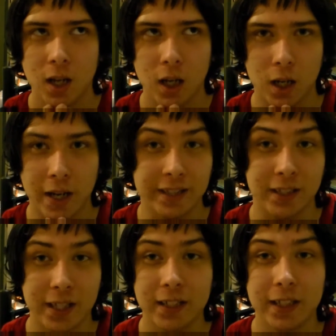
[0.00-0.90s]
And the
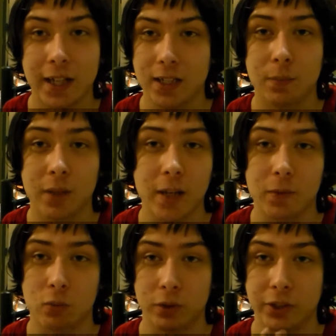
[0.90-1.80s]
kid they got to play him
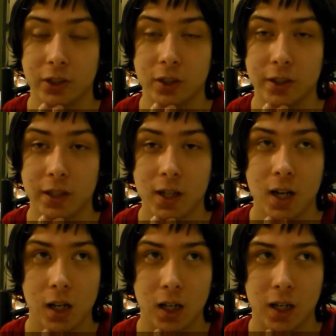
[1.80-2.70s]
is really good.
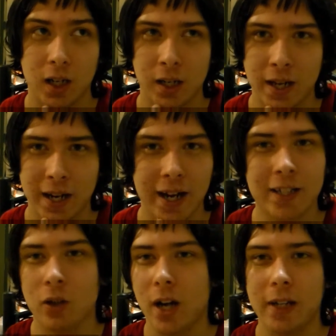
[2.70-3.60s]

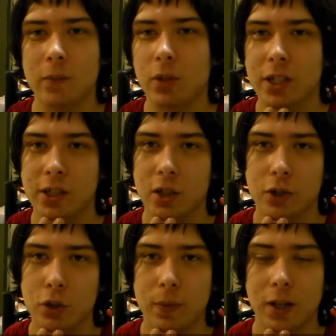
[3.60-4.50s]
I wasn't
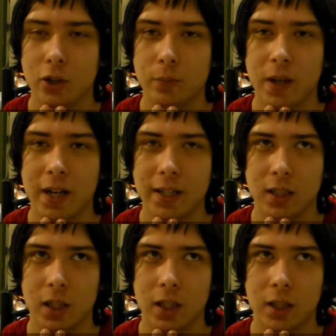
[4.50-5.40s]
too bothered by
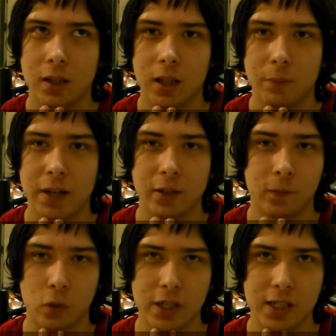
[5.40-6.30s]
the
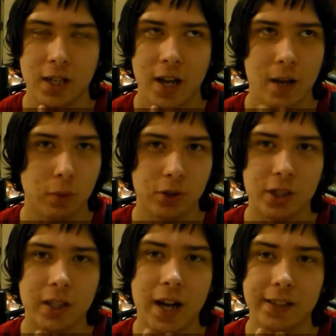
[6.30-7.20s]
voice.
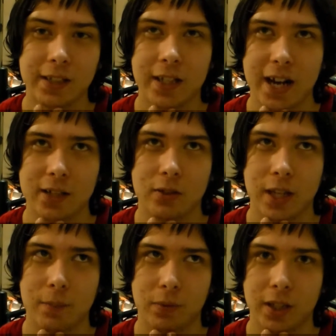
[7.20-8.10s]
Personally, I think the actor they
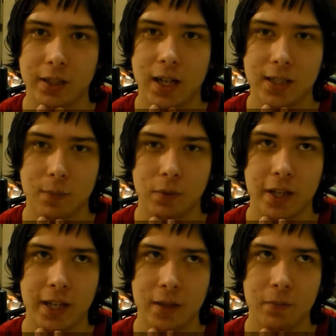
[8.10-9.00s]
got to play
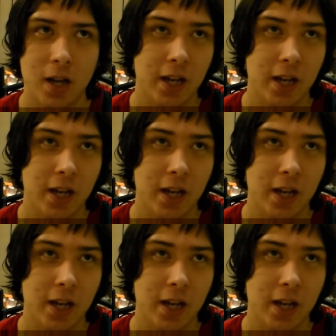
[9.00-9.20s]
him,